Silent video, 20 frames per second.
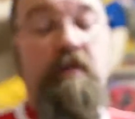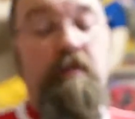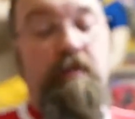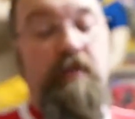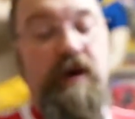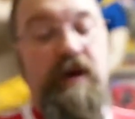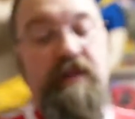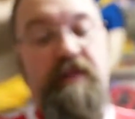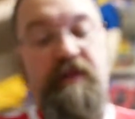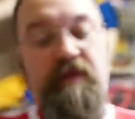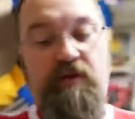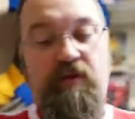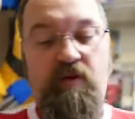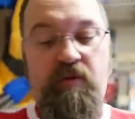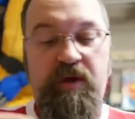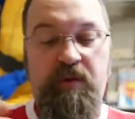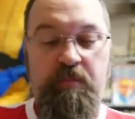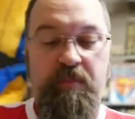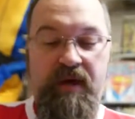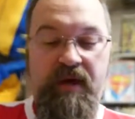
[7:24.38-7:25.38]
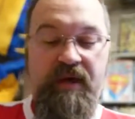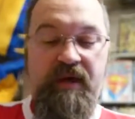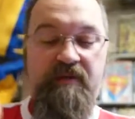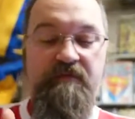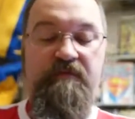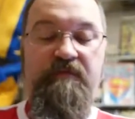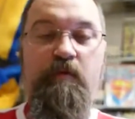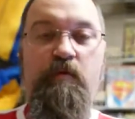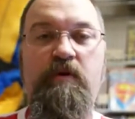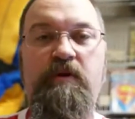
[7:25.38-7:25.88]
but they're going back
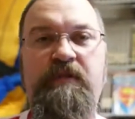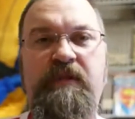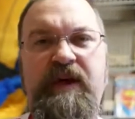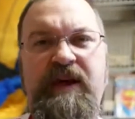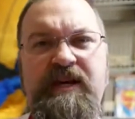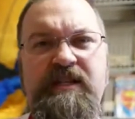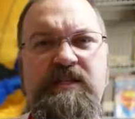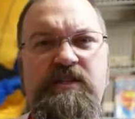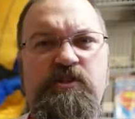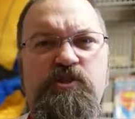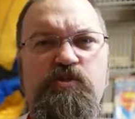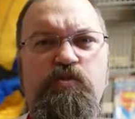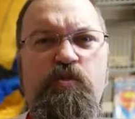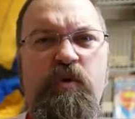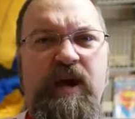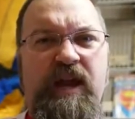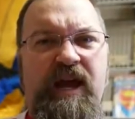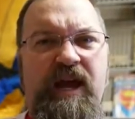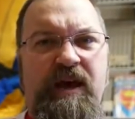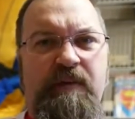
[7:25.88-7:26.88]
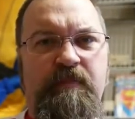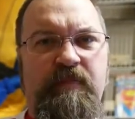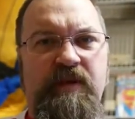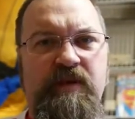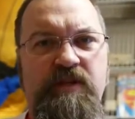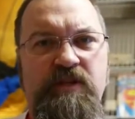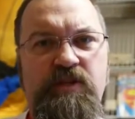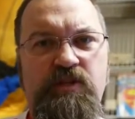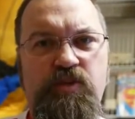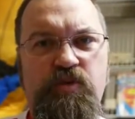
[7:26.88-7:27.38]
and forth as to what
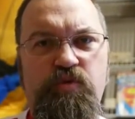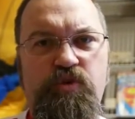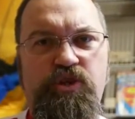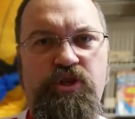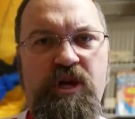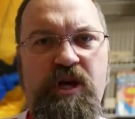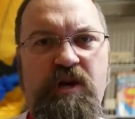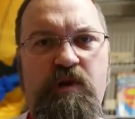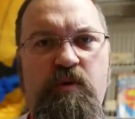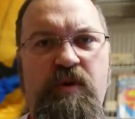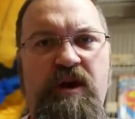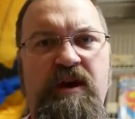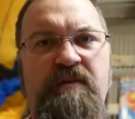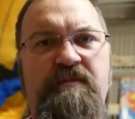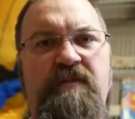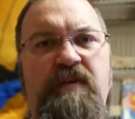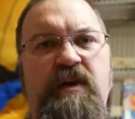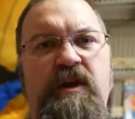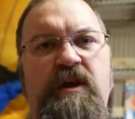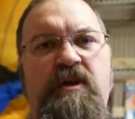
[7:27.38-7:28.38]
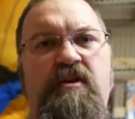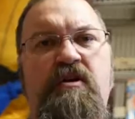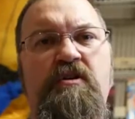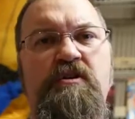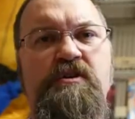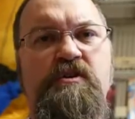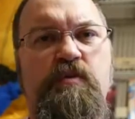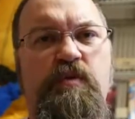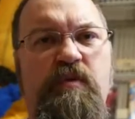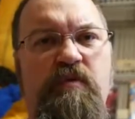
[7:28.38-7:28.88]
happened to Shockwave, and
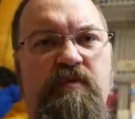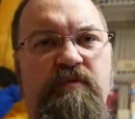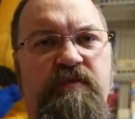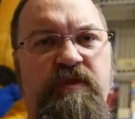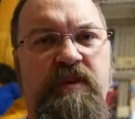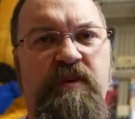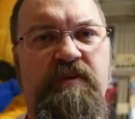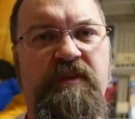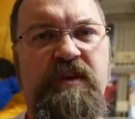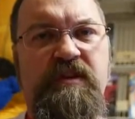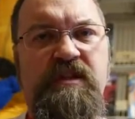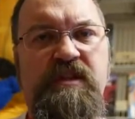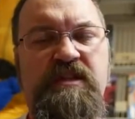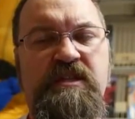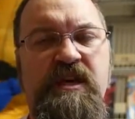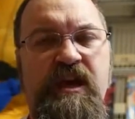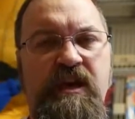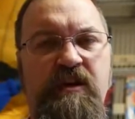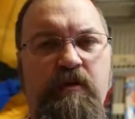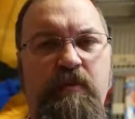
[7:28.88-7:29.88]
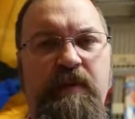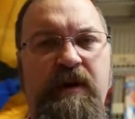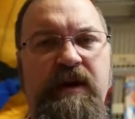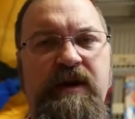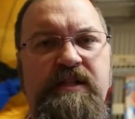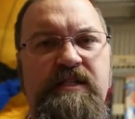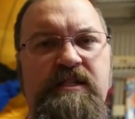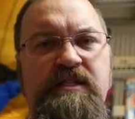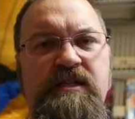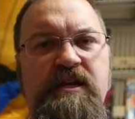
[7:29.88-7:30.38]
also we reveal that the
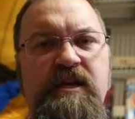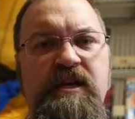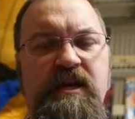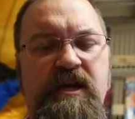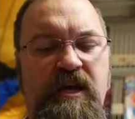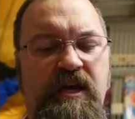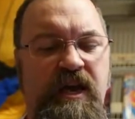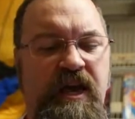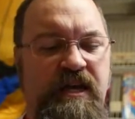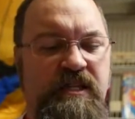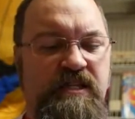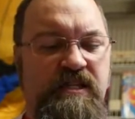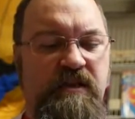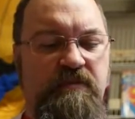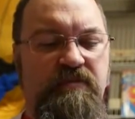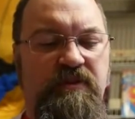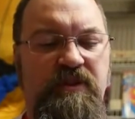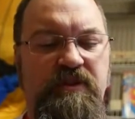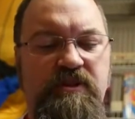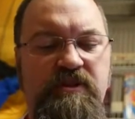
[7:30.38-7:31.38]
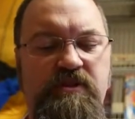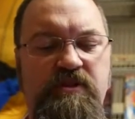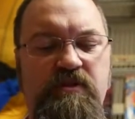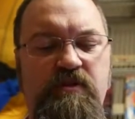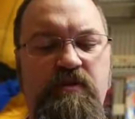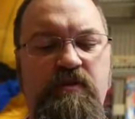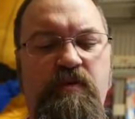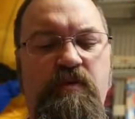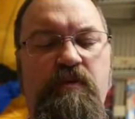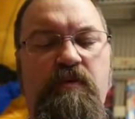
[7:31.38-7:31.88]
Dinobots had something to
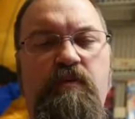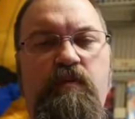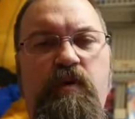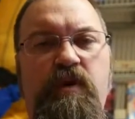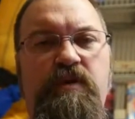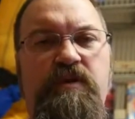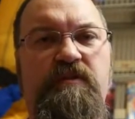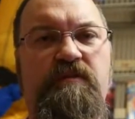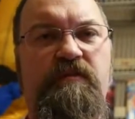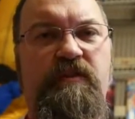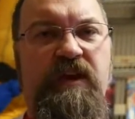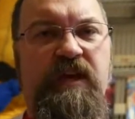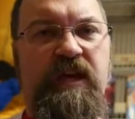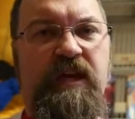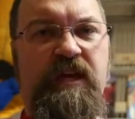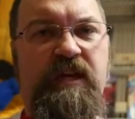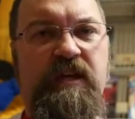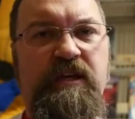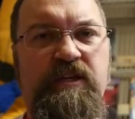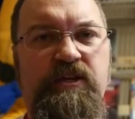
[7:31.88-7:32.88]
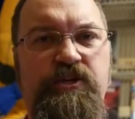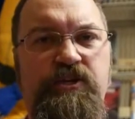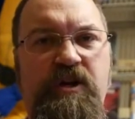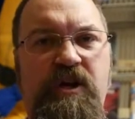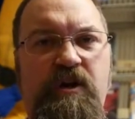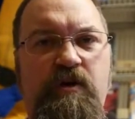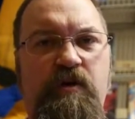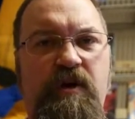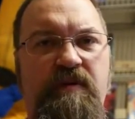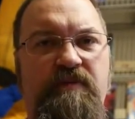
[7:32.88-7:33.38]
do with defeating
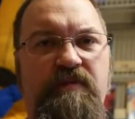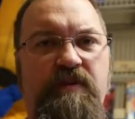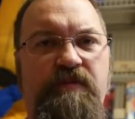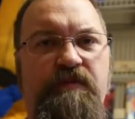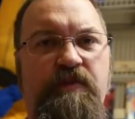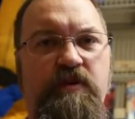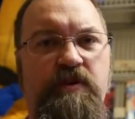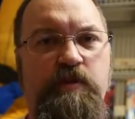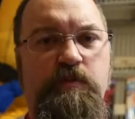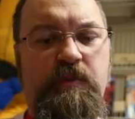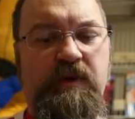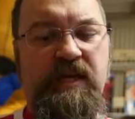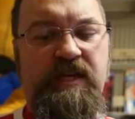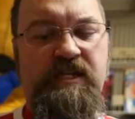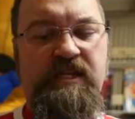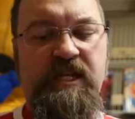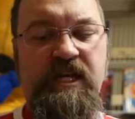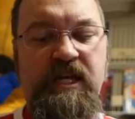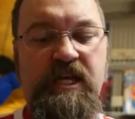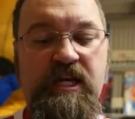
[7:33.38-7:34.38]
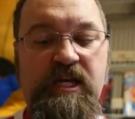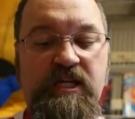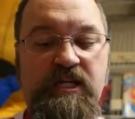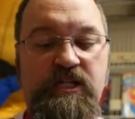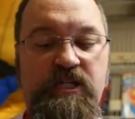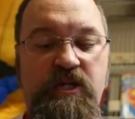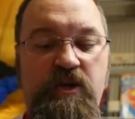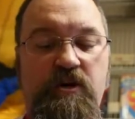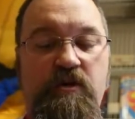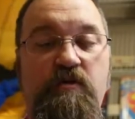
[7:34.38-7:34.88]
Shockwave in the first place.
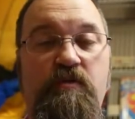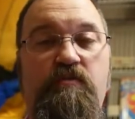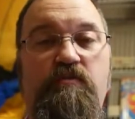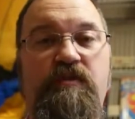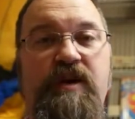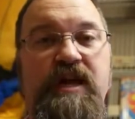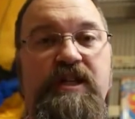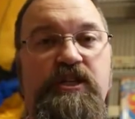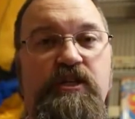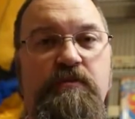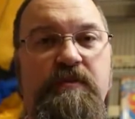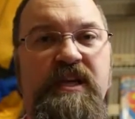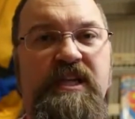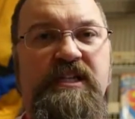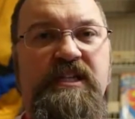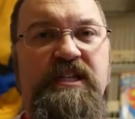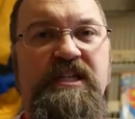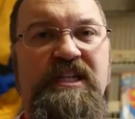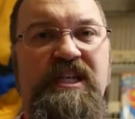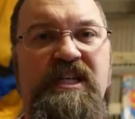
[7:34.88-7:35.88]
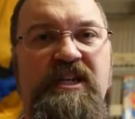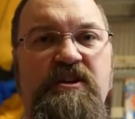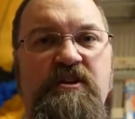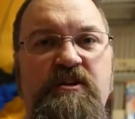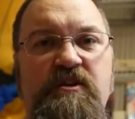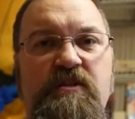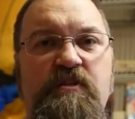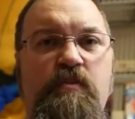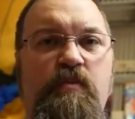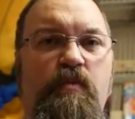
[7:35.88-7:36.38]
So Ratchet makes a
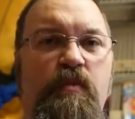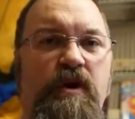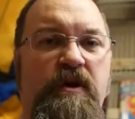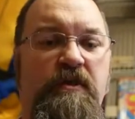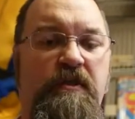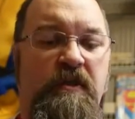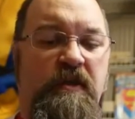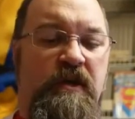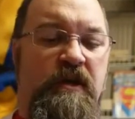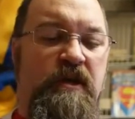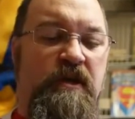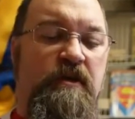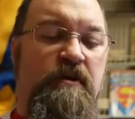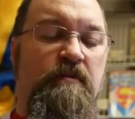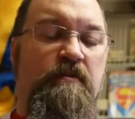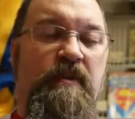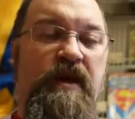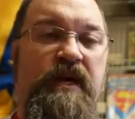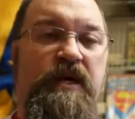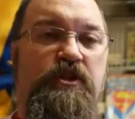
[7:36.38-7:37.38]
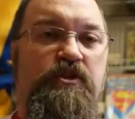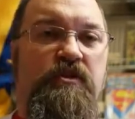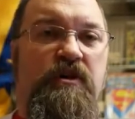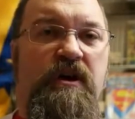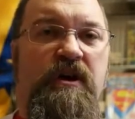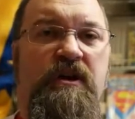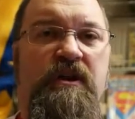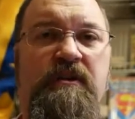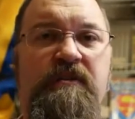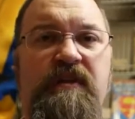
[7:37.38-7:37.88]
deal with
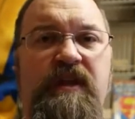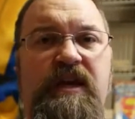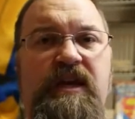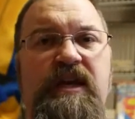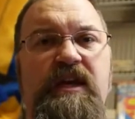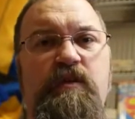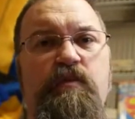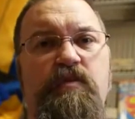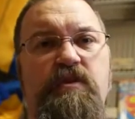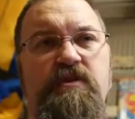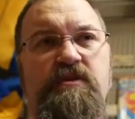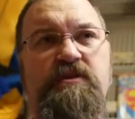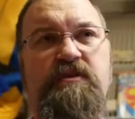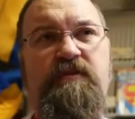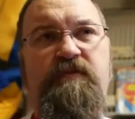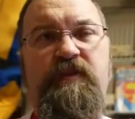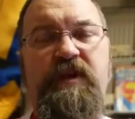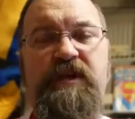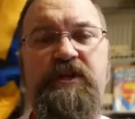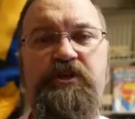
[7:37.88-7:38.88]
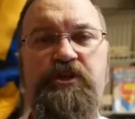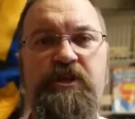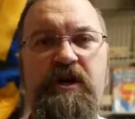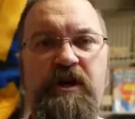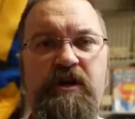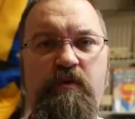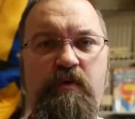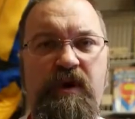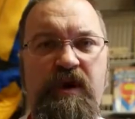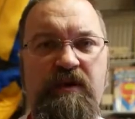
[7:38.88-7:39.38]
Megatron, that he will defeat
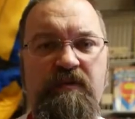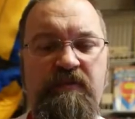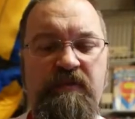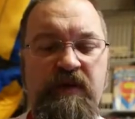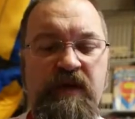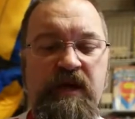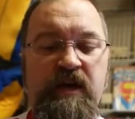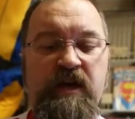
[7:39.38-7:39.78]
Shockwave,